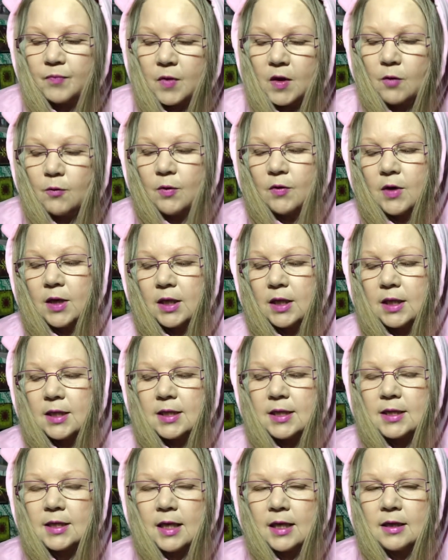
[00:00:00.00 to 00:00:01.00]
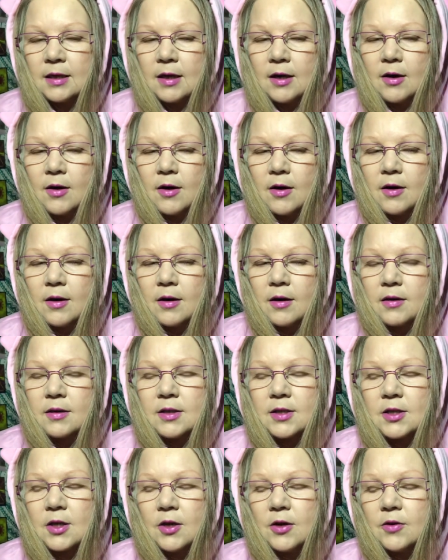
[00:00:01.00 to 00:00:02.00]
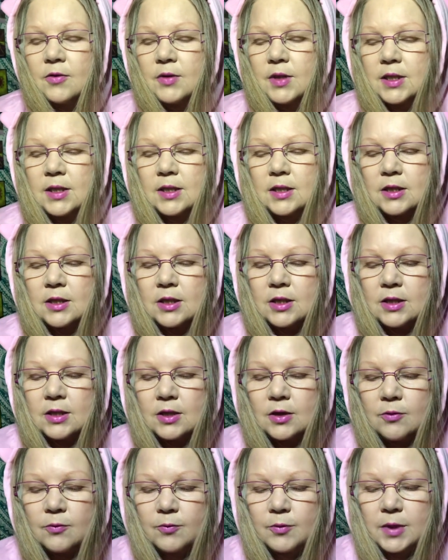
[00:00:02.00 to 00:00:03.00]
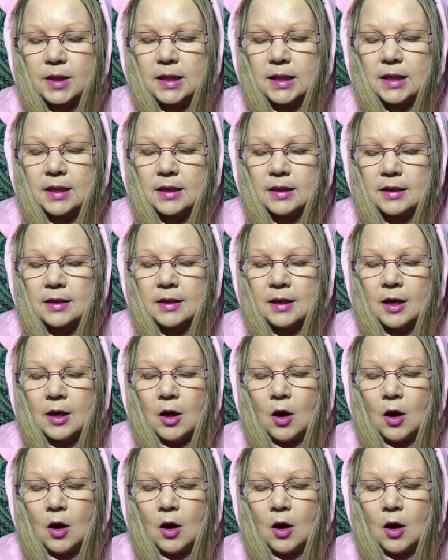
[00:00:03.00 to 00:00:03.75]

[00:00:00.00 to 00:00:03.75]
We've got the Sun card. So this is just a really